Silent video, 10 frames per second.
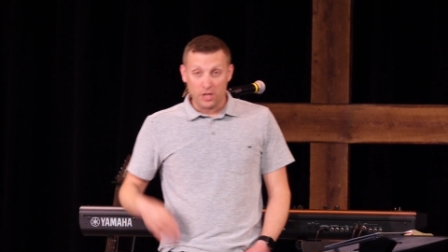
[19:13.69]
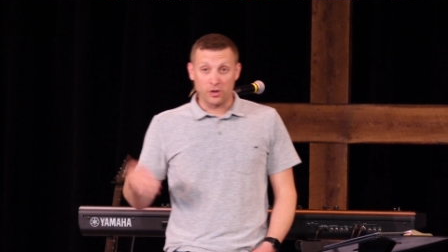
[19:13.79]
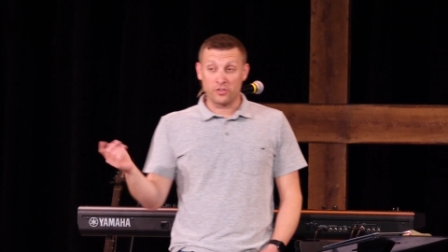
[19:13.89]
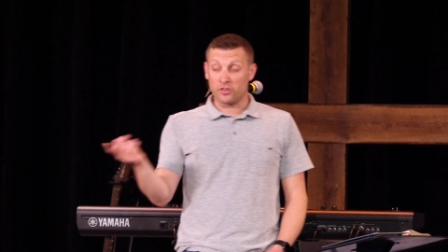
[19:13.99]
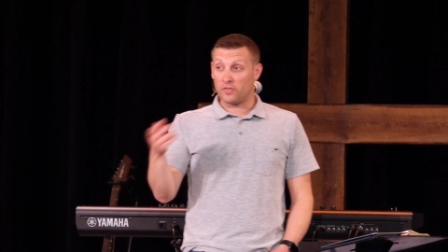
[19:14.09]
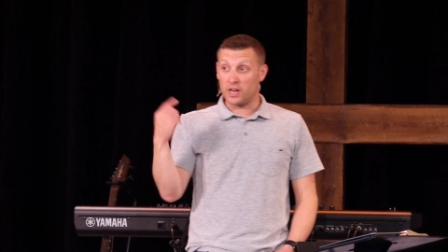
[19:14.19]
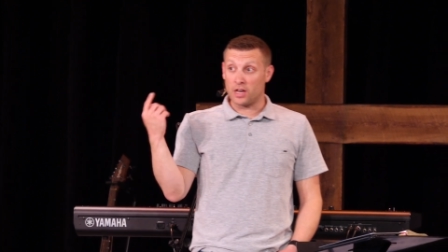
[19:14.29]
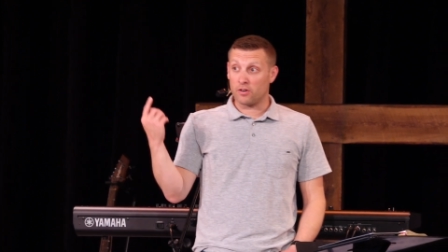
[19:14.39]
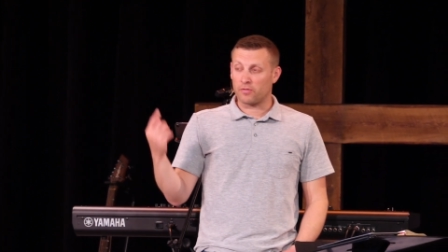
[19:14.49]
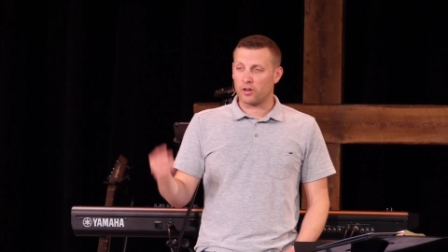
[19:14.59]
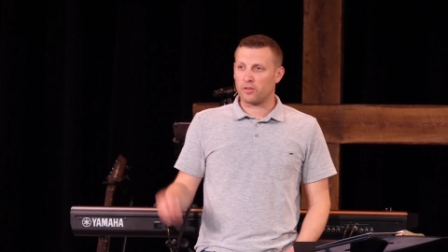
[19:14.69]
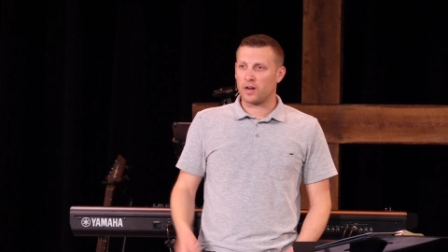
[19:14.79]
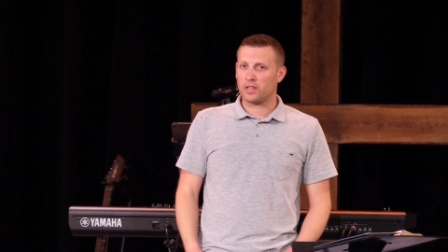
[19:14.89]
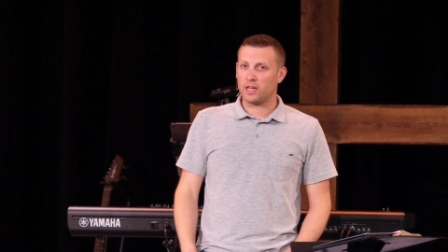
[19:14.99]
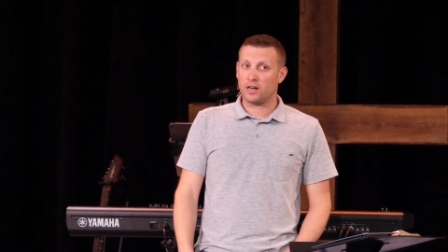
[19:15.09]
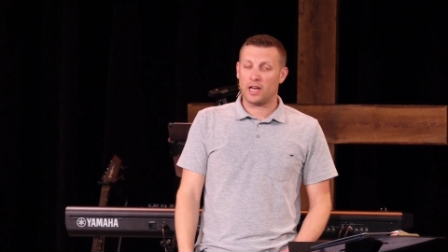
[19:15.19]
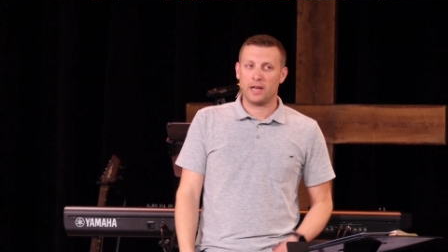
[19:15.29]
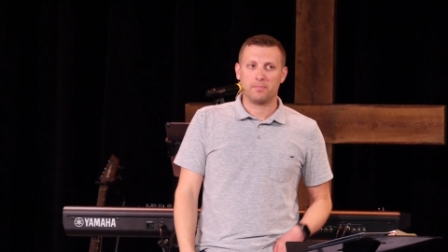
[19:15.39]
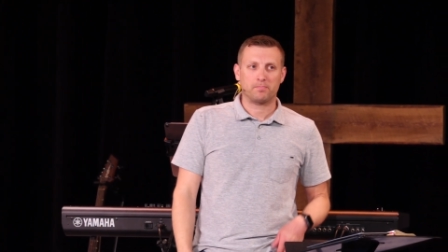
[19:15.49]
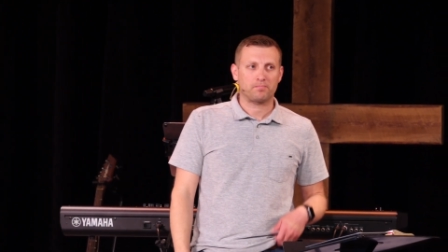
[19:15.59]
There's this video floating around the internet